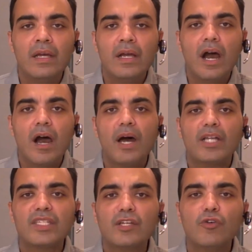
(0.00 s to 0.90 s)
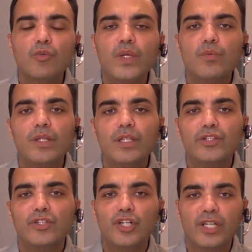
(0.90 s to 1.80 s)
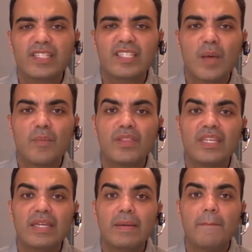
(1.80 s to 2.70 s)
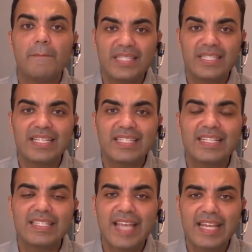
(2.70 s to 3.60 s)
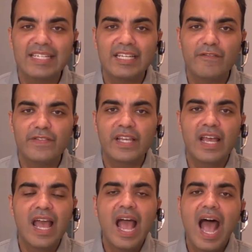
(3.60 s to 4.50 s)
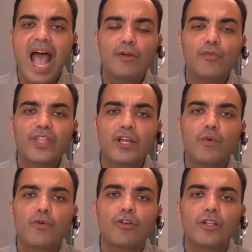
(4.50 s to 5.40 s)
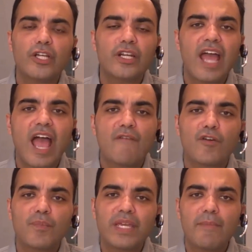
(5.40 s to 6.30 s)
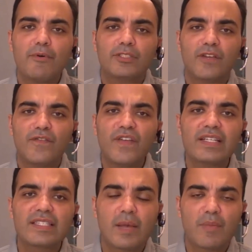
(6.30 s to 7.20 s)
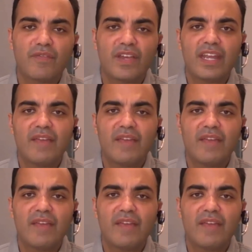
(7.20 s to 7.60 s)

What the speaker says: Until we really look at some of the business incentives, I don't think we're really going to ever be able to fix some of it.